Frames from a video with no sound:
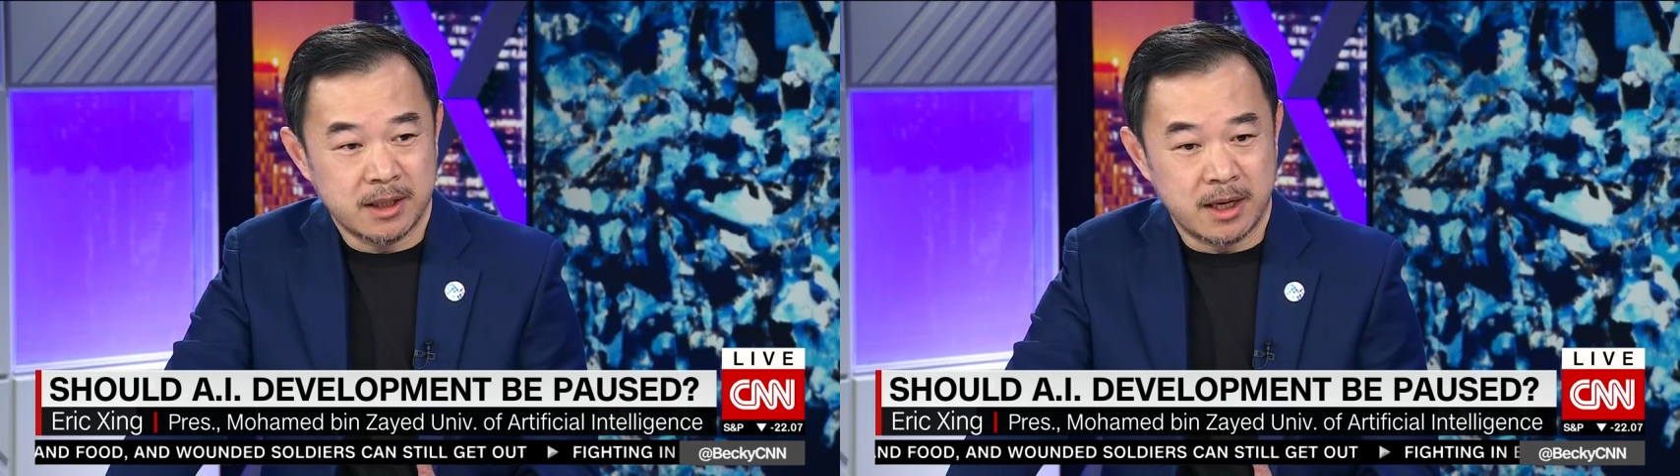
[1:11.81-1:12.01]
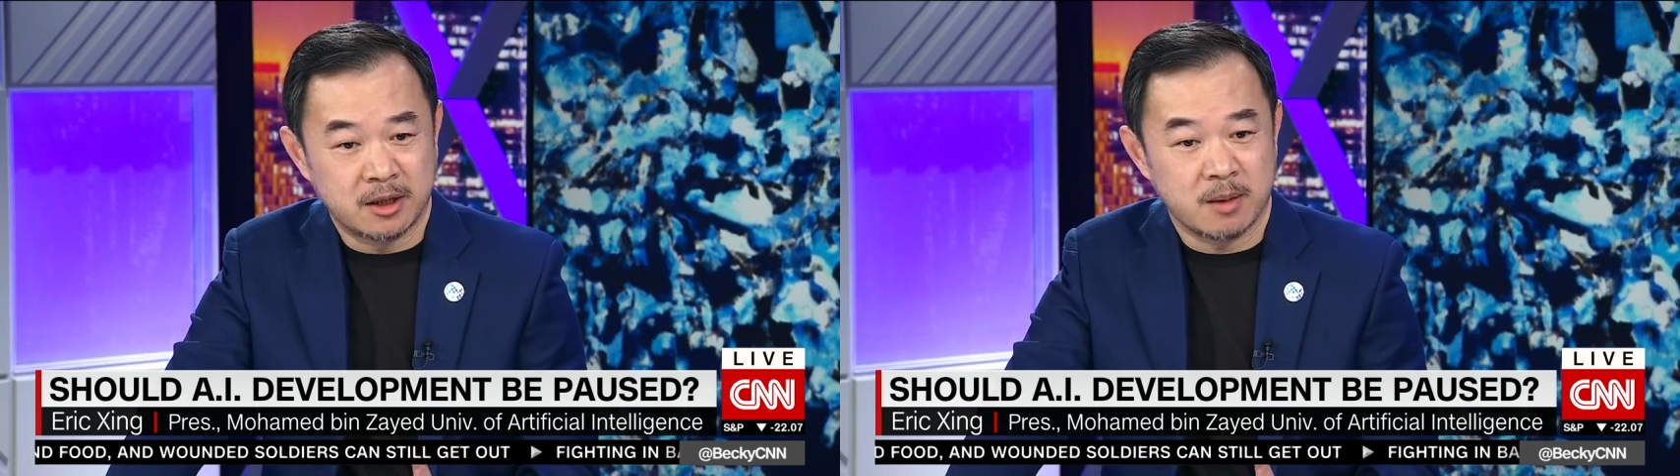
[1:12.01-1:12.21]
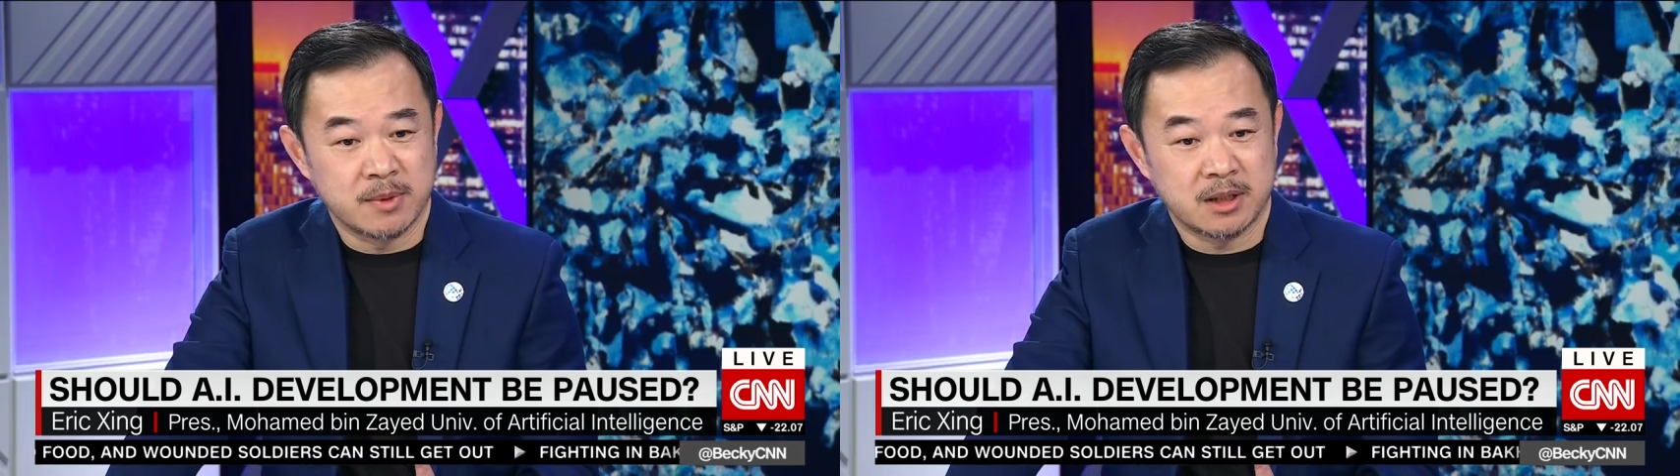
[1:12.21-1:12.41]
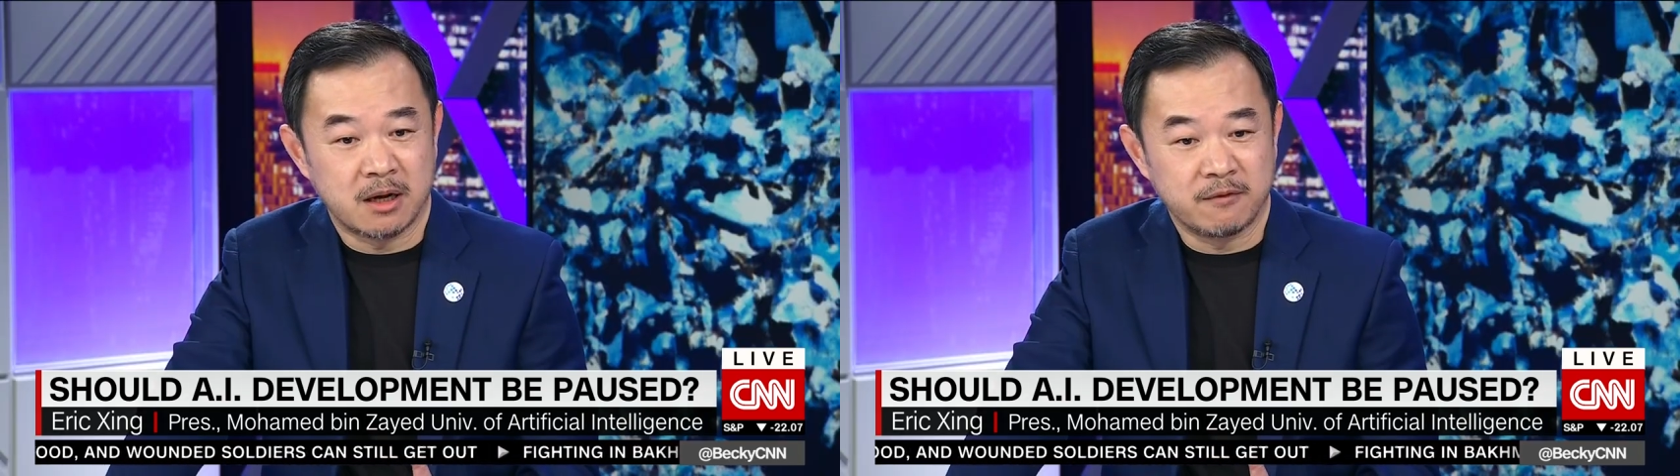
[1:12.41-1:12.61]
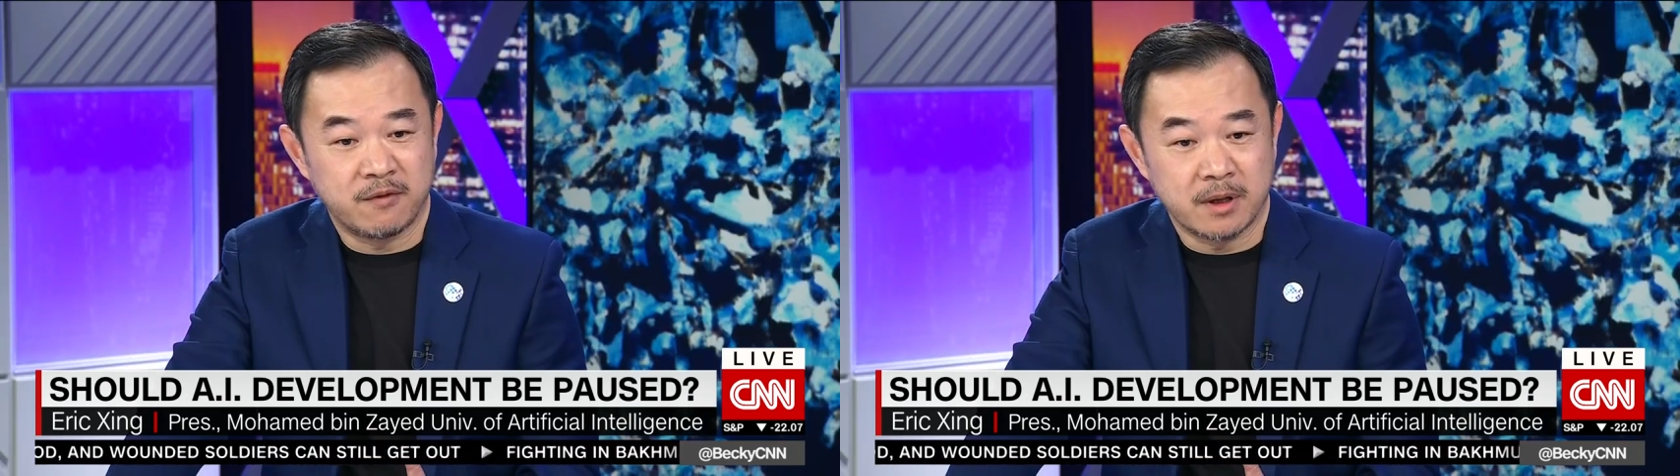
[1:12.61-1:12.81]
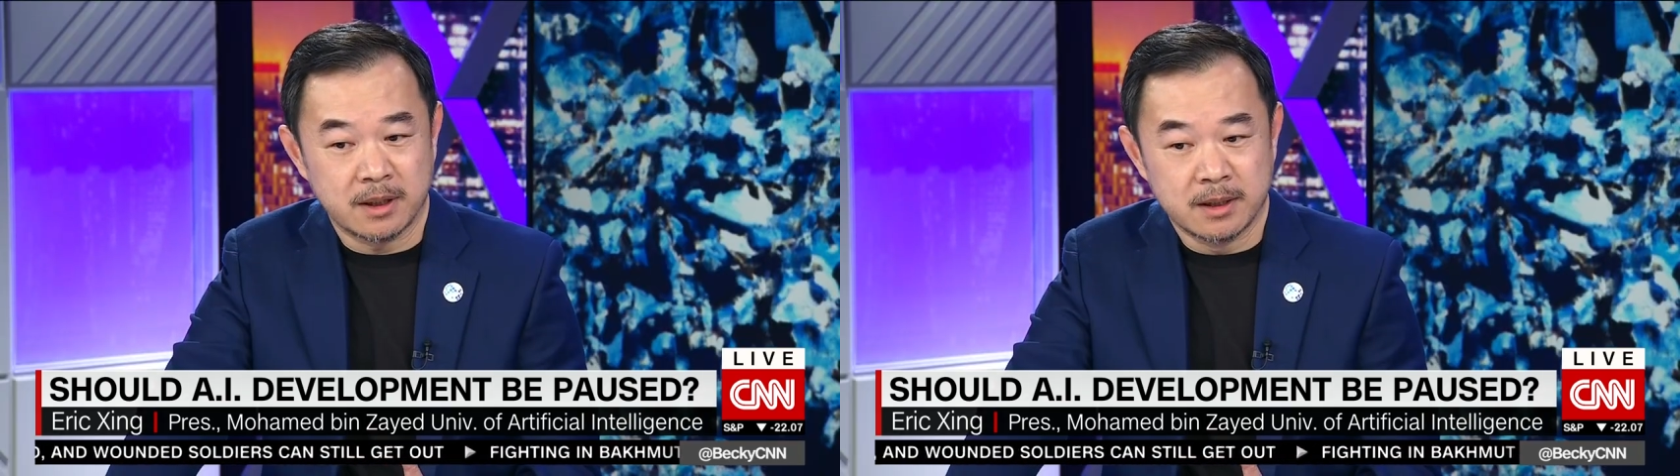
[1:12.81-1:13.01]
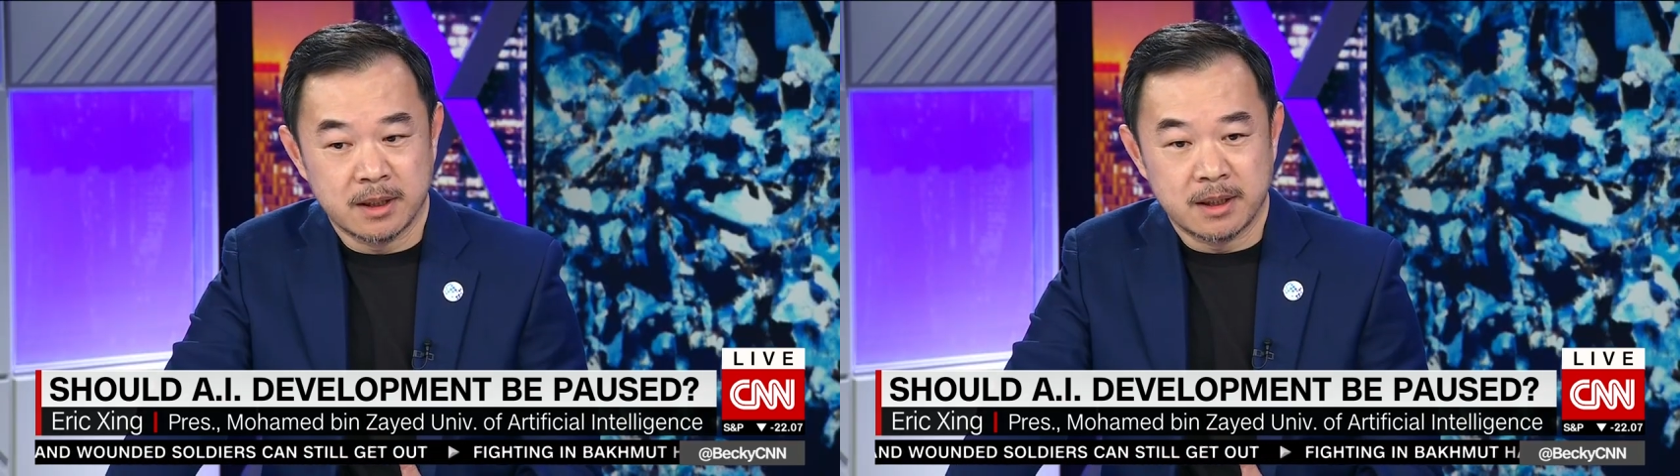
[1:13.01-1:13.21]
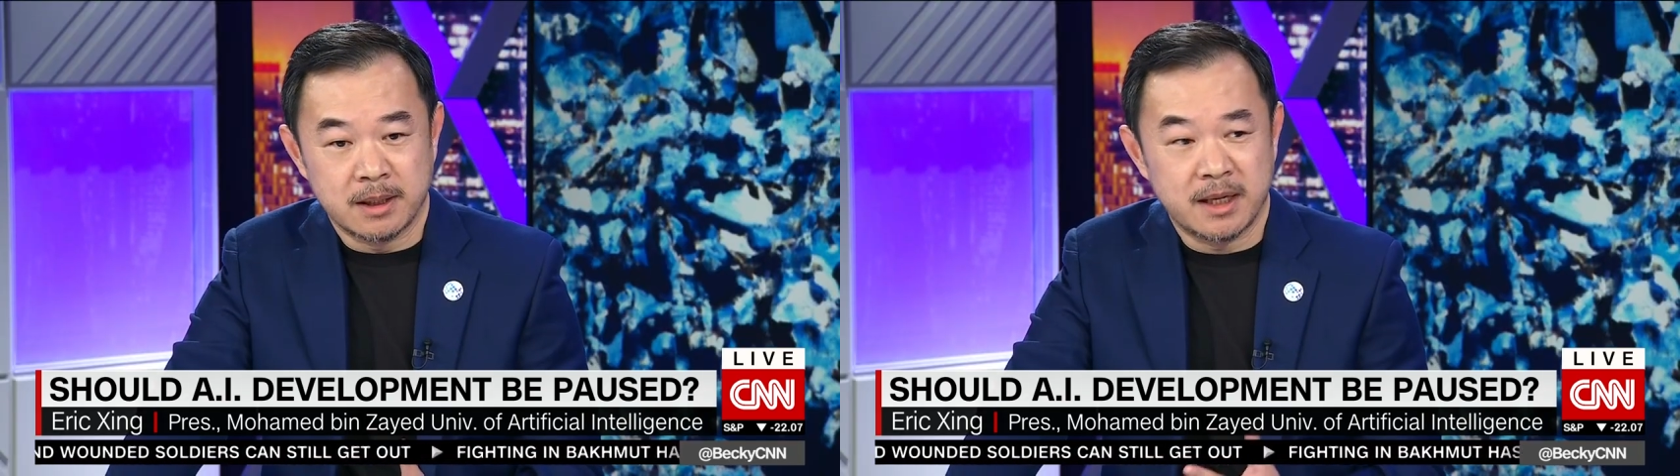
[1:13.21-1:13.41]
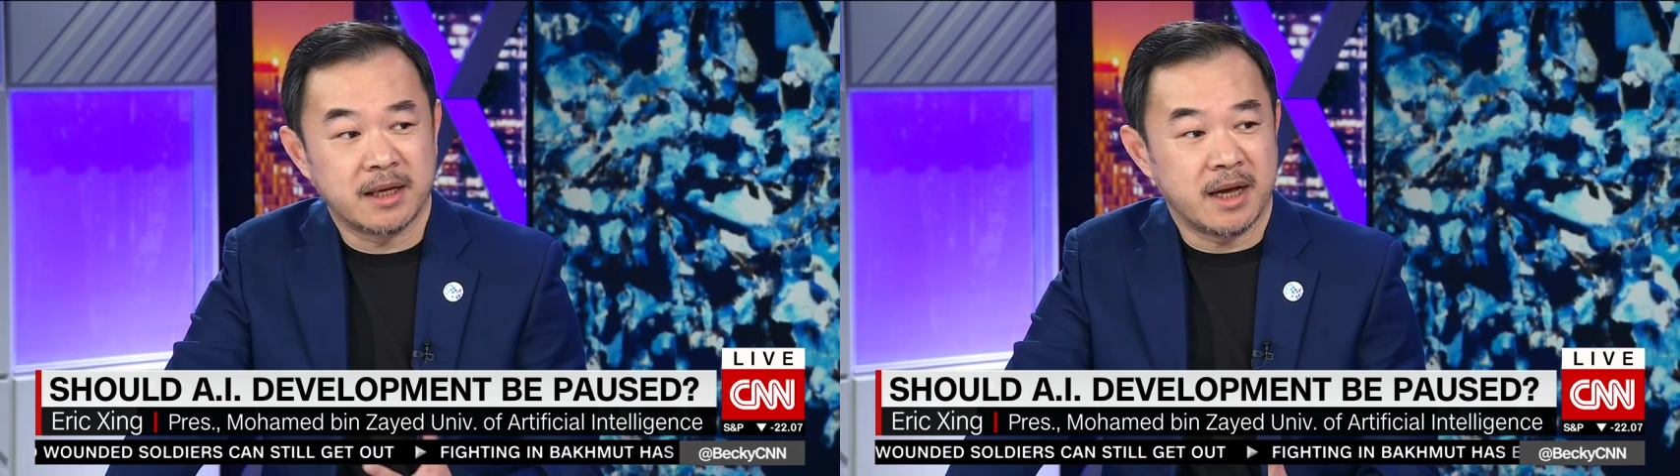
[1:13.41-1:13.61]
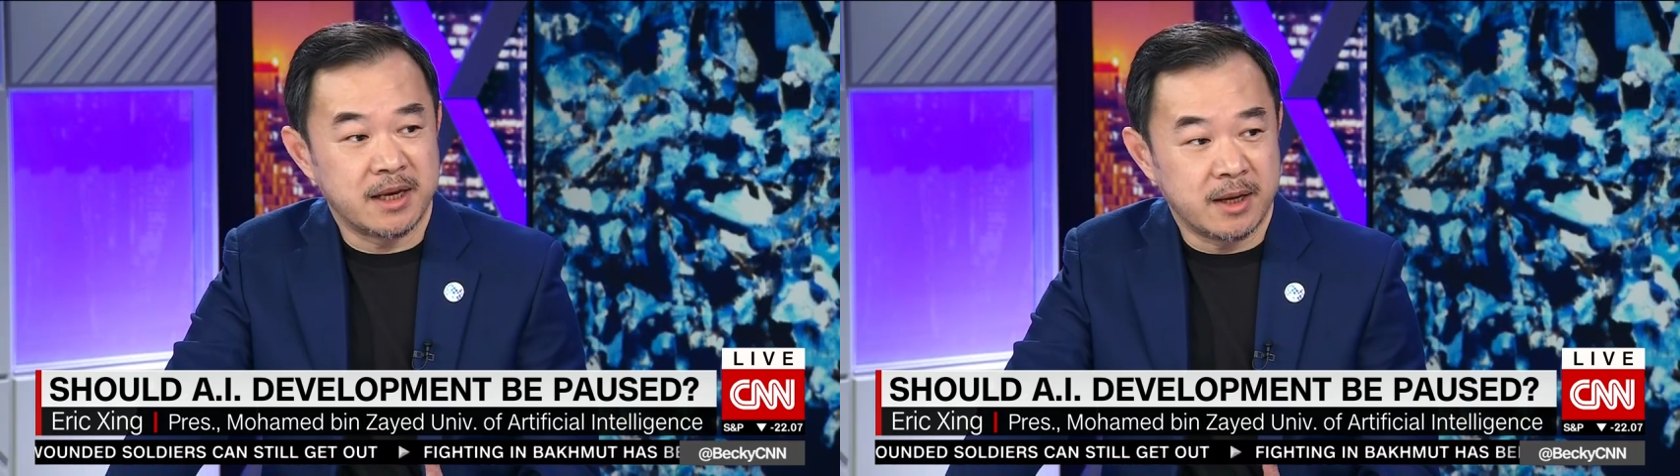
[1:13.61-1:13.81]
in terms of
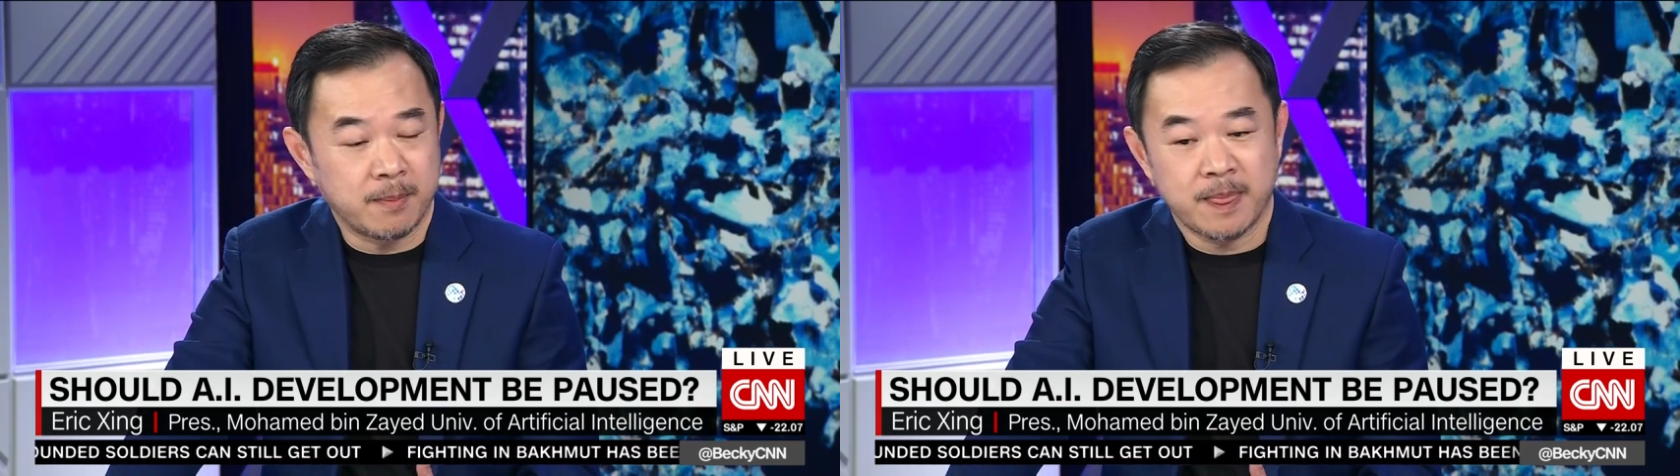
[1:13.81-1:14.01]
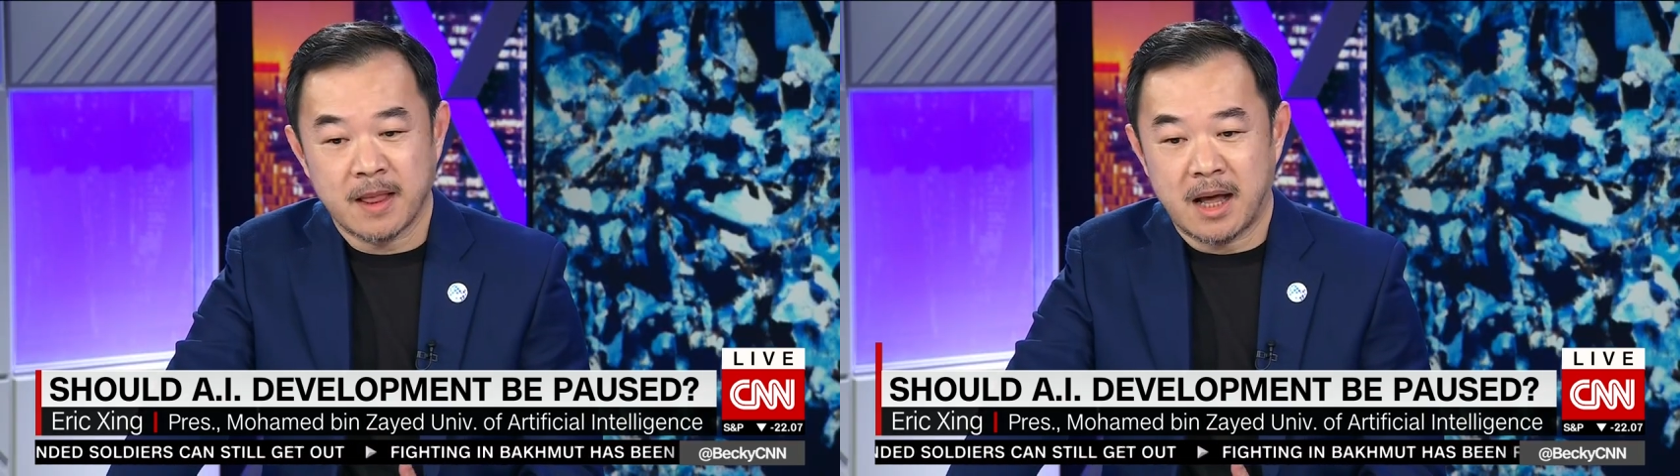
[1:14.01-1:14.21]
litigating